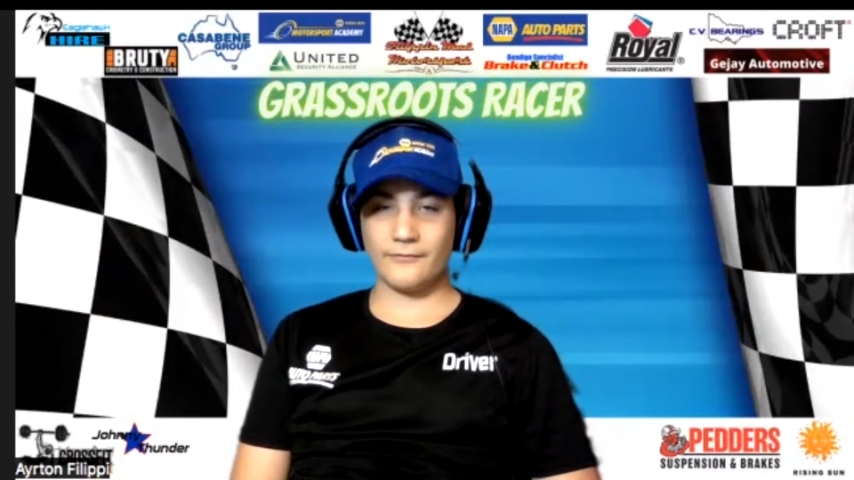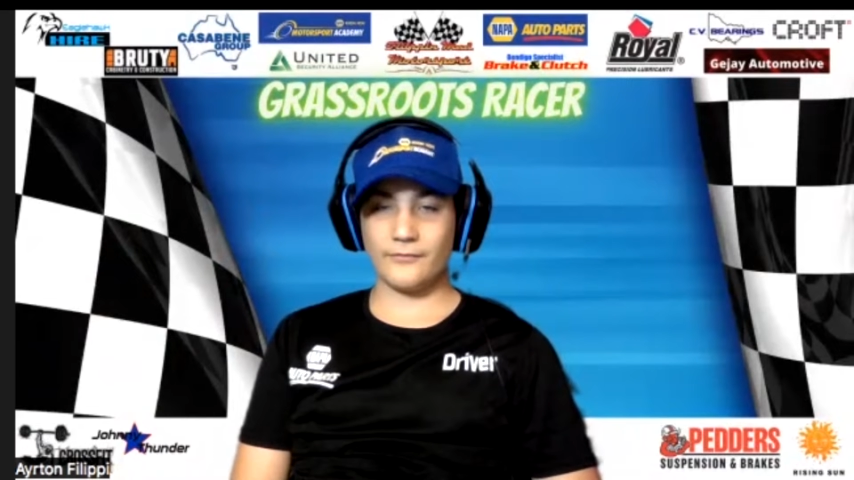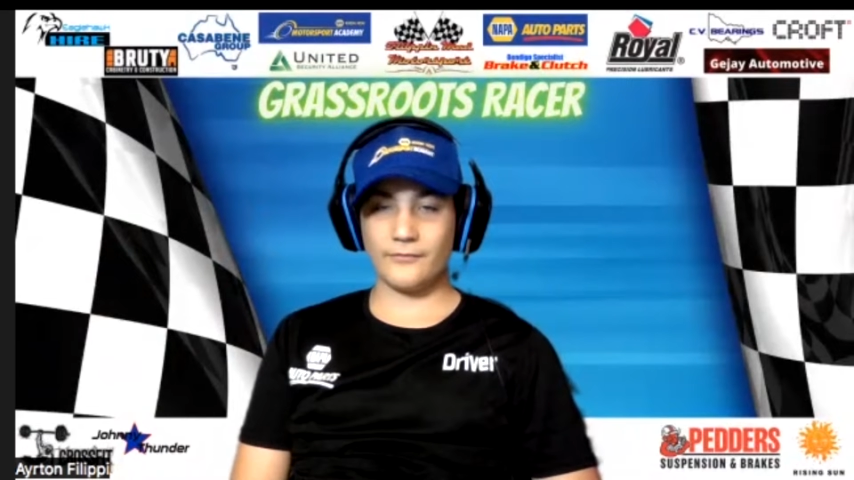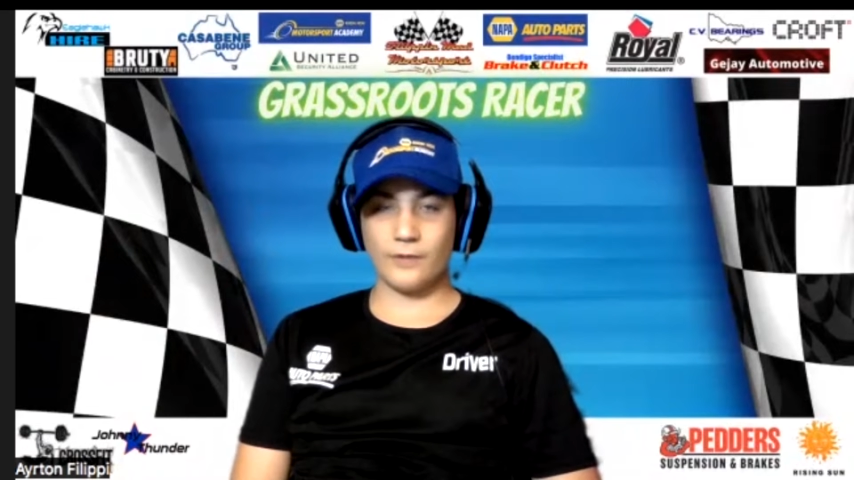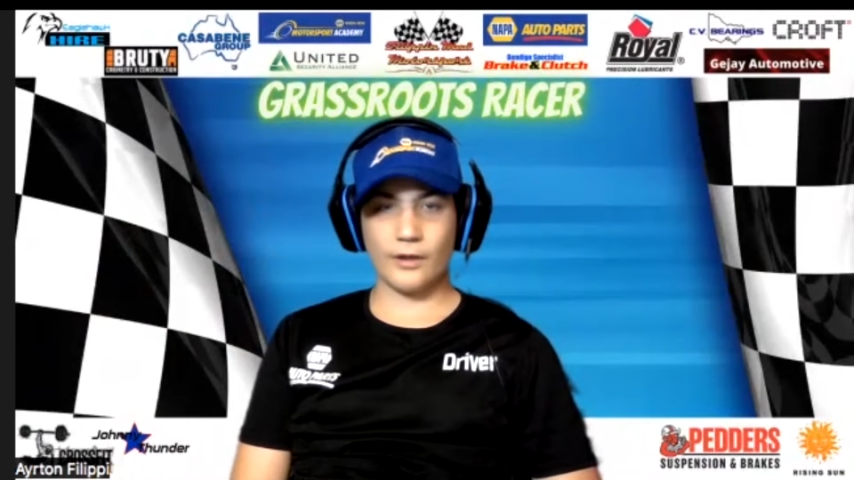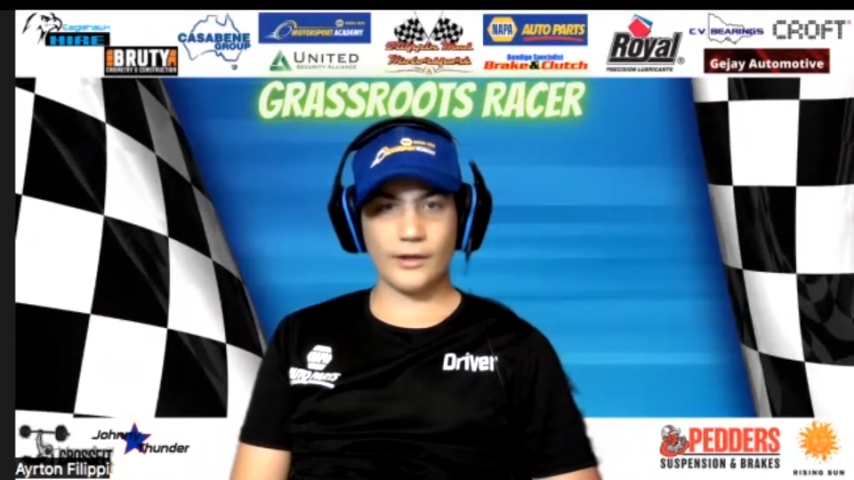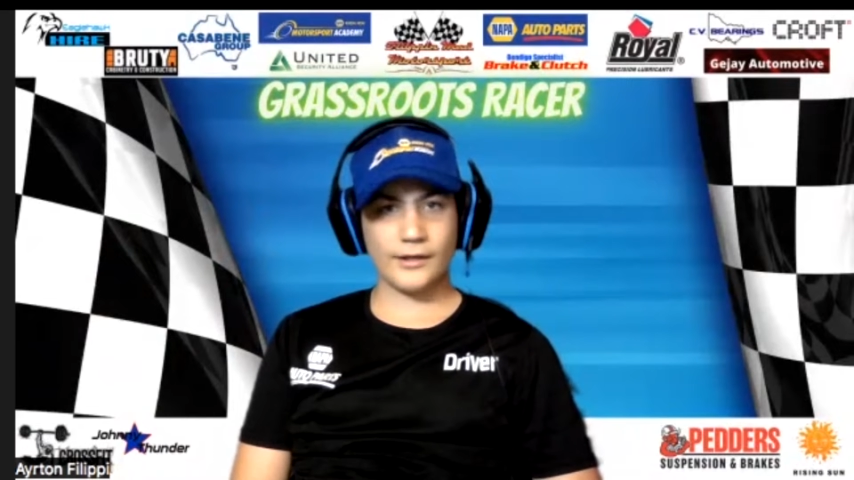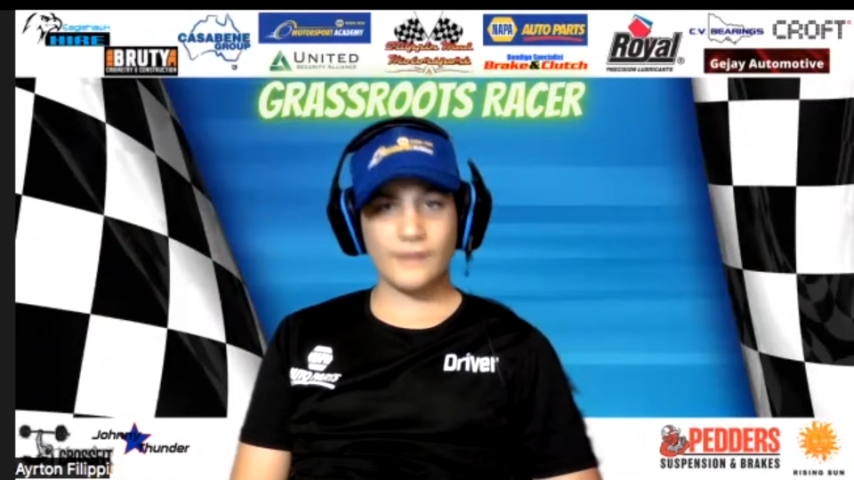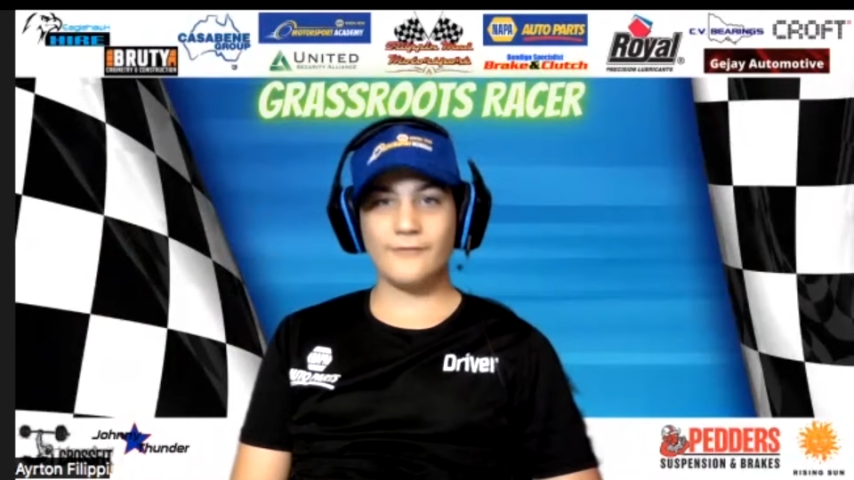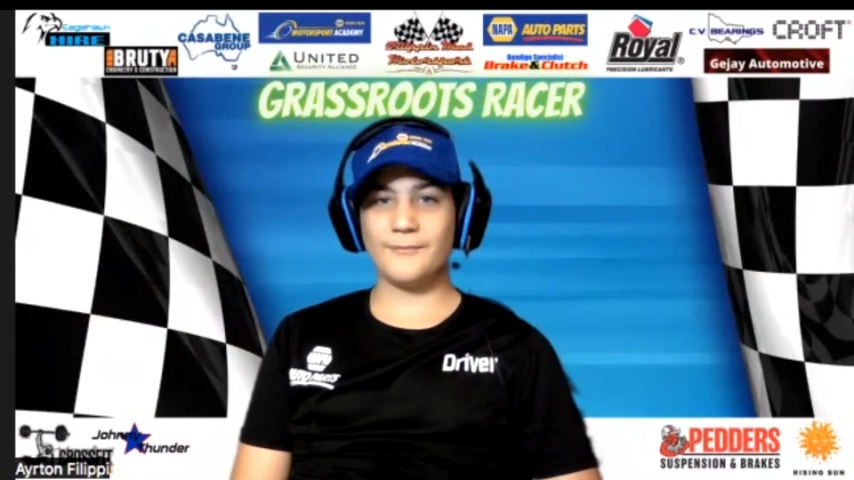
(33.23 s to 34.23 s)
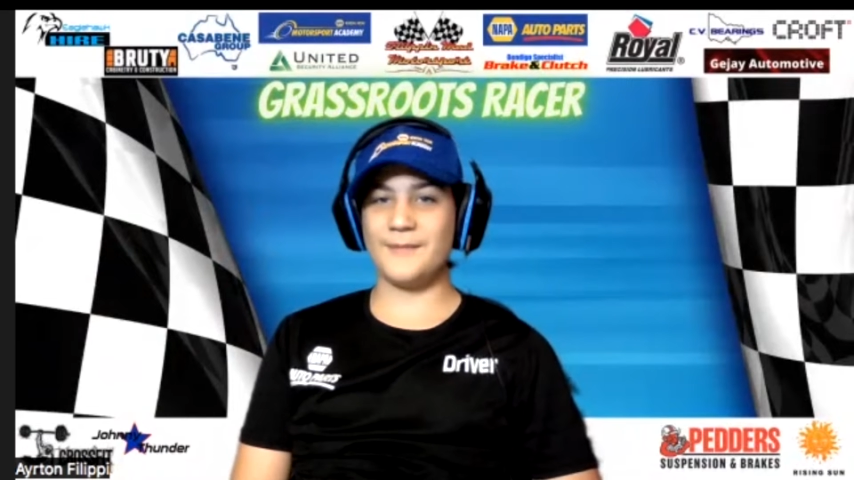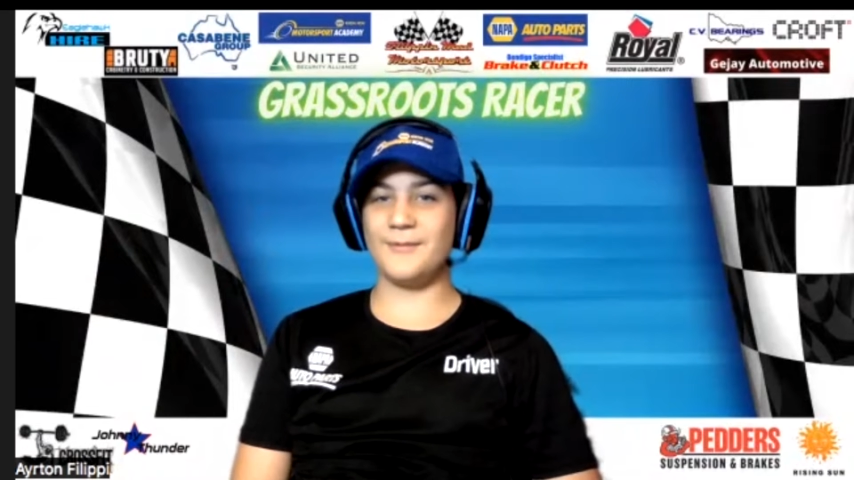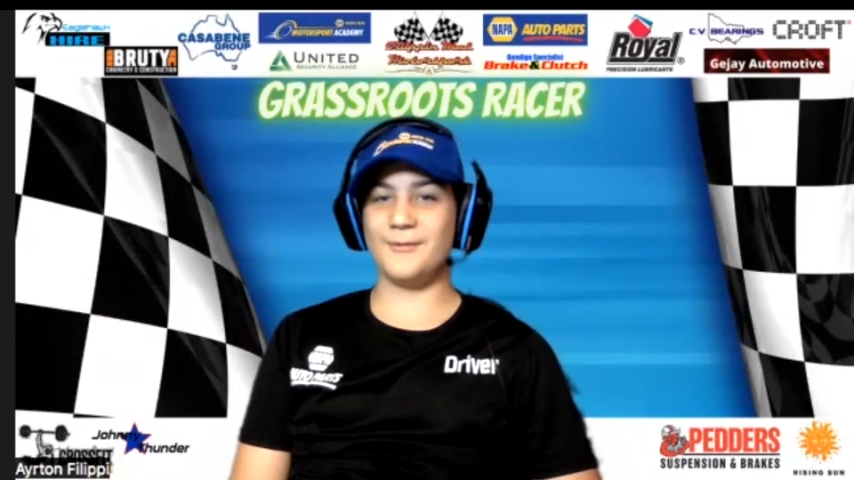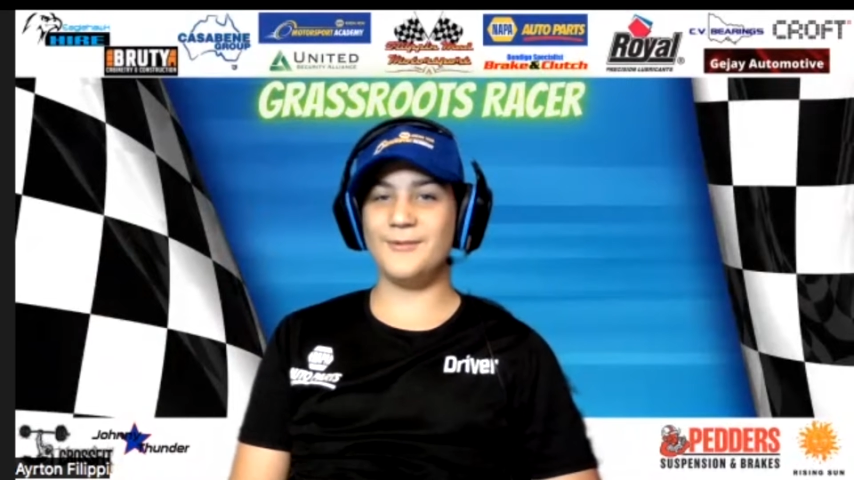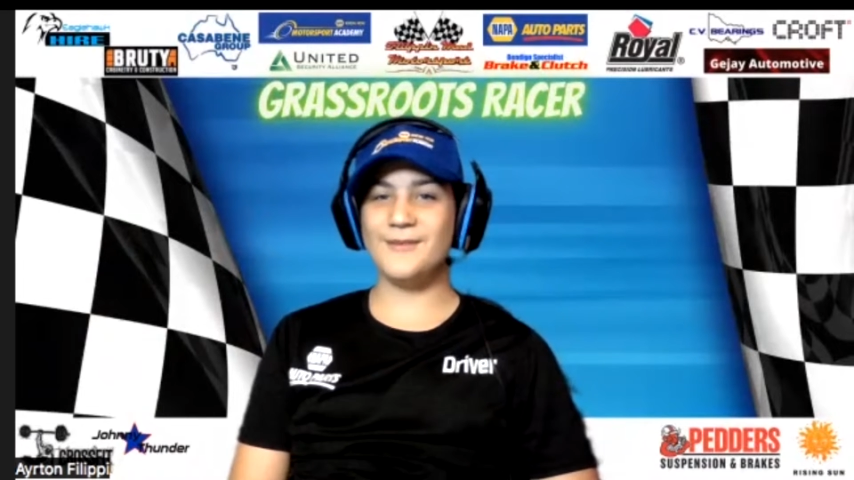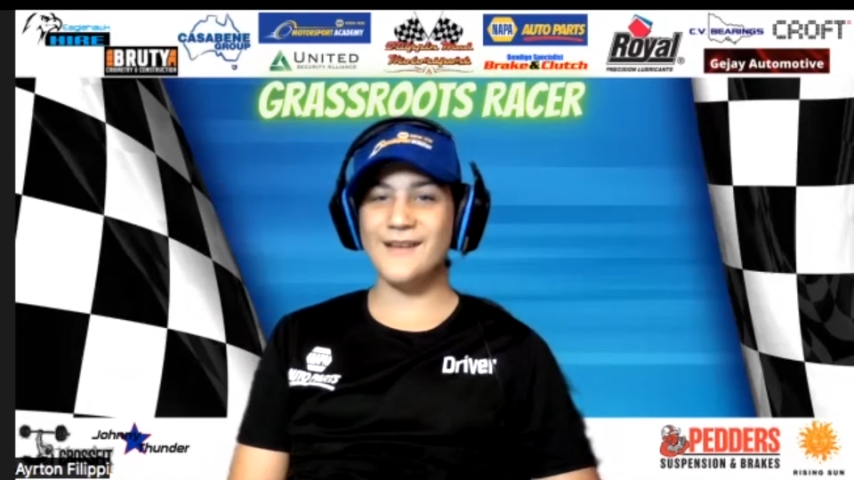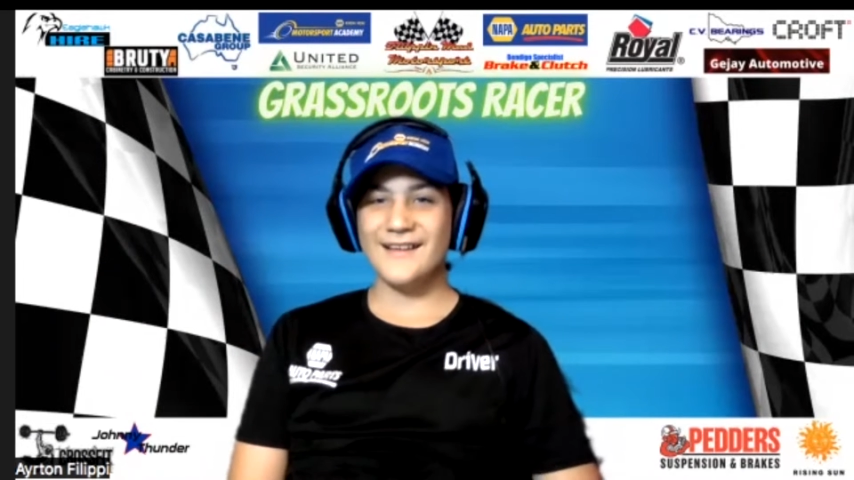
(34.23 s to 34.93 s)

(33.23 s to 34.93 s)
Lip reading: variety of people,